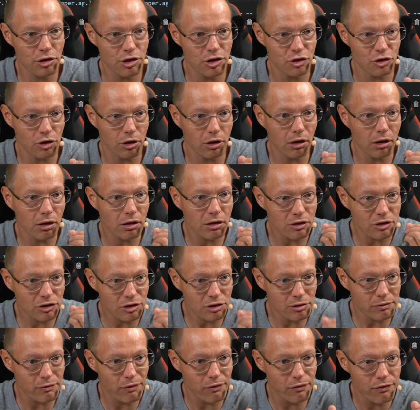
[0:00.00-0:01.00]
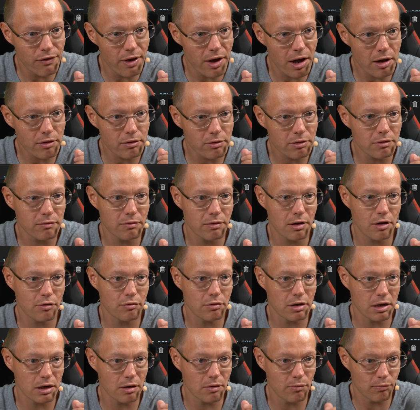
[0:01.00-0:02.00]
it's also very,
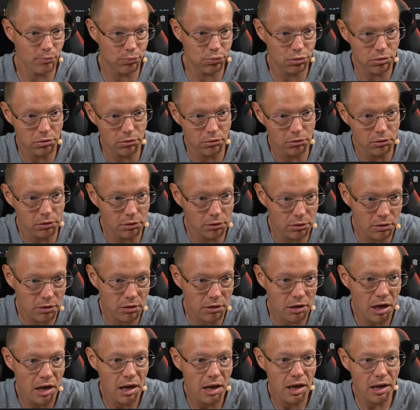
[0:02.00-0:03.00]
very important